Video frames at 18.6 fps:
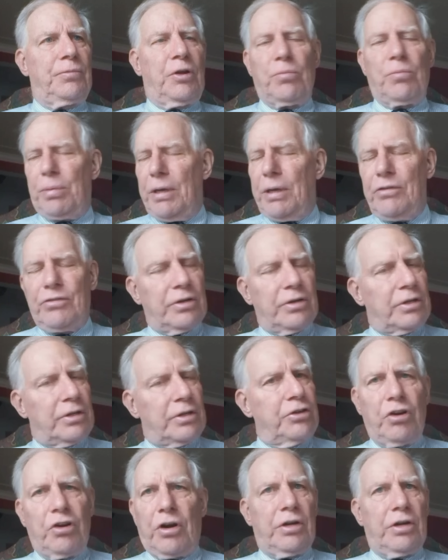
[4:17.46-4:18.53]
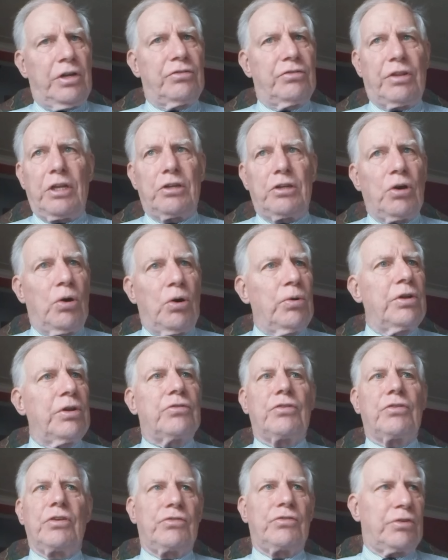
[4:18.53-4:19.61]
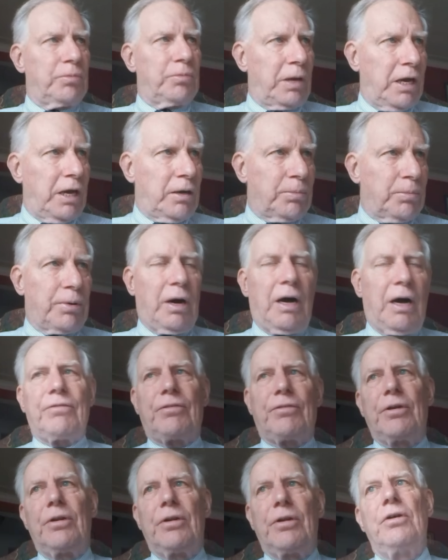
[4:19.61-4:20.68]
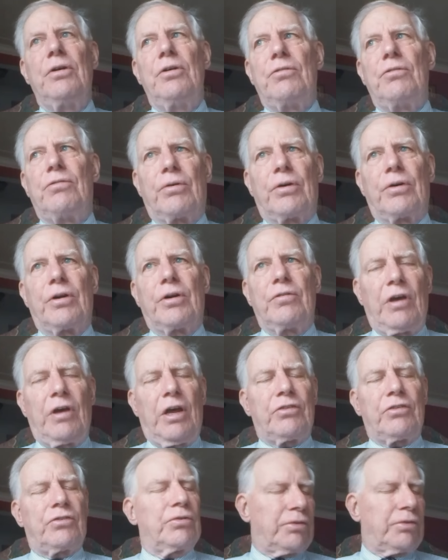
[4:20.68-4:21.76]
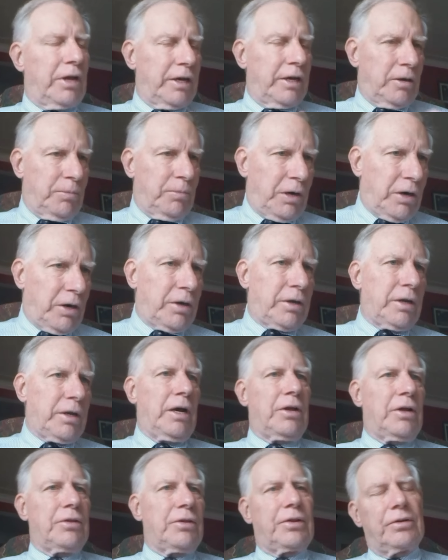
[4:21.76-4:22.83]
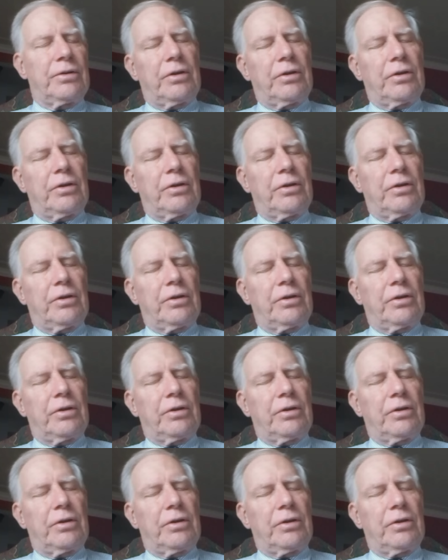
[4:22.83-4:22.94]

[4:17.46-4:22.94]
They're basically charities. They don't exist to make a profit for investors like American health